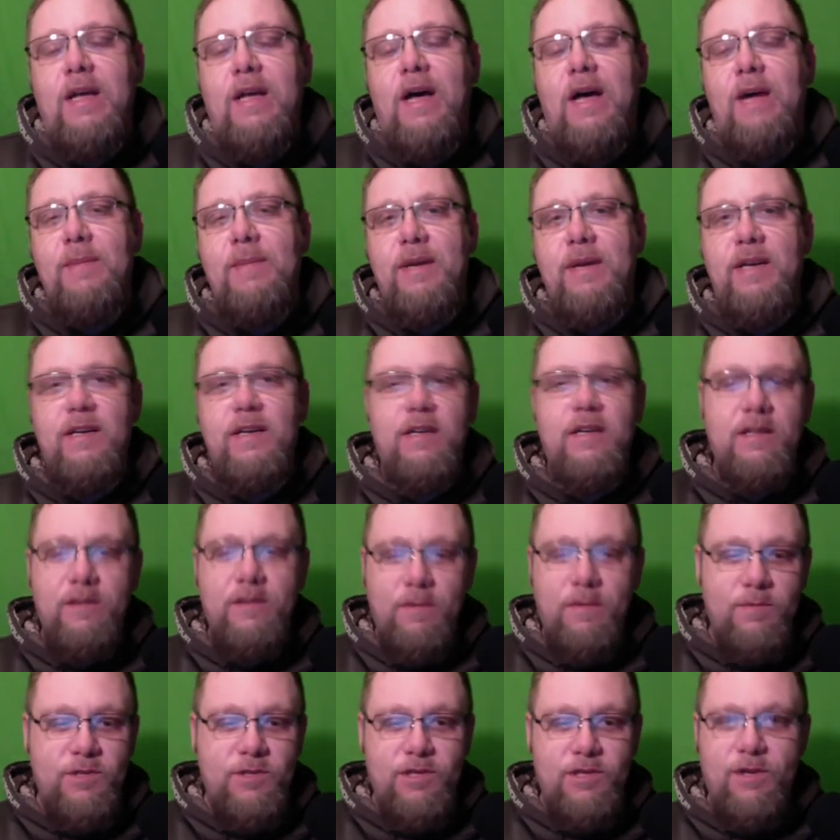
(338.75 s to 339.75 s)
I mean,
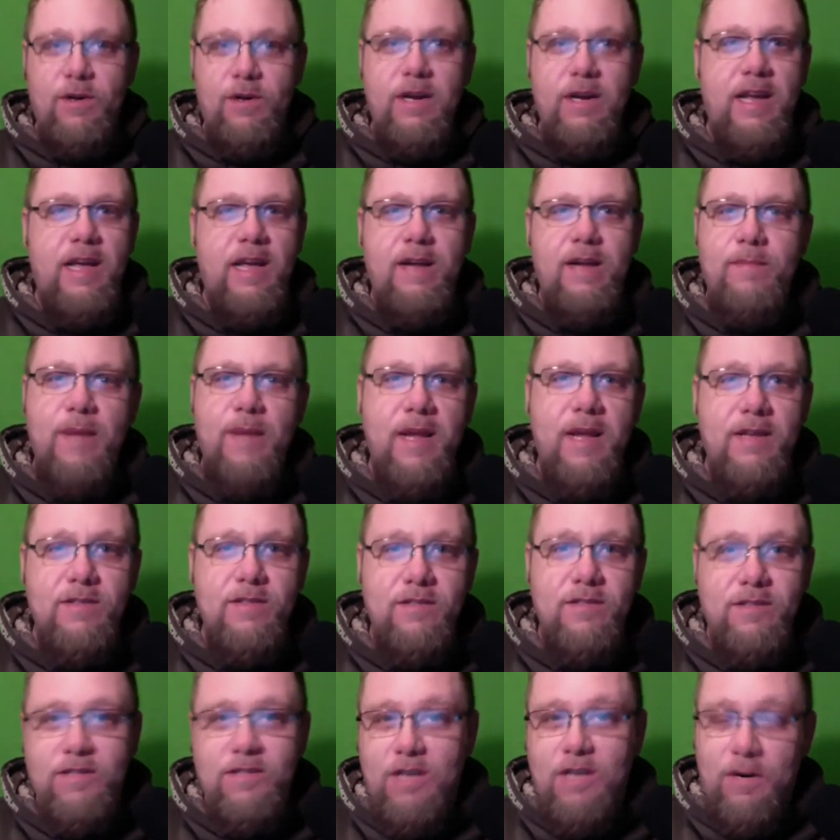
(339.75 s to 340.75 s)
I'm sure he had made
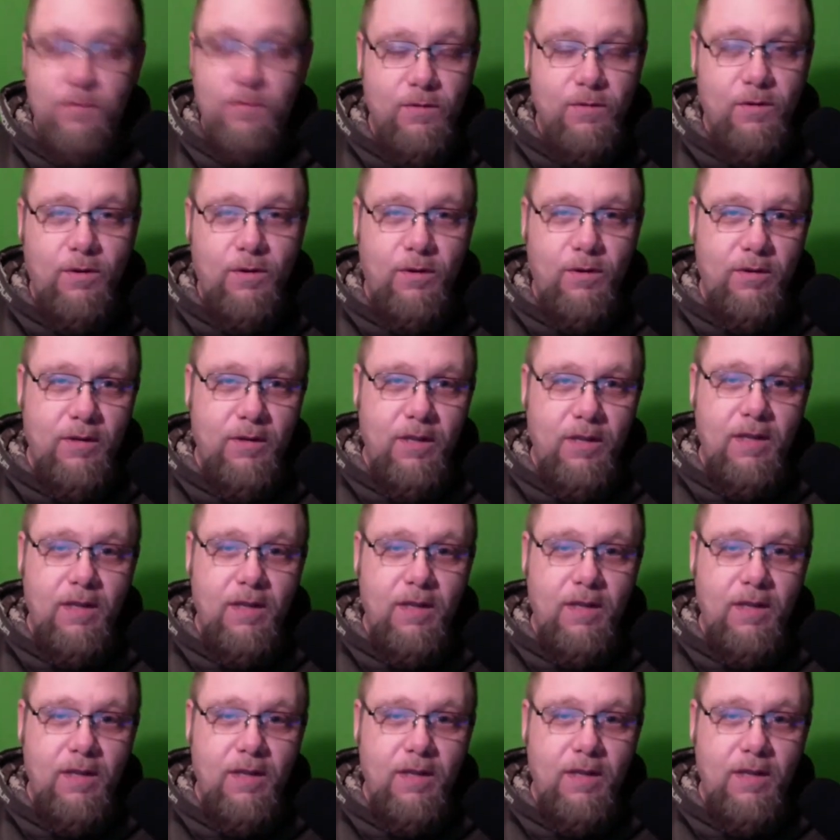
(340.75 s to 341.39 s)
several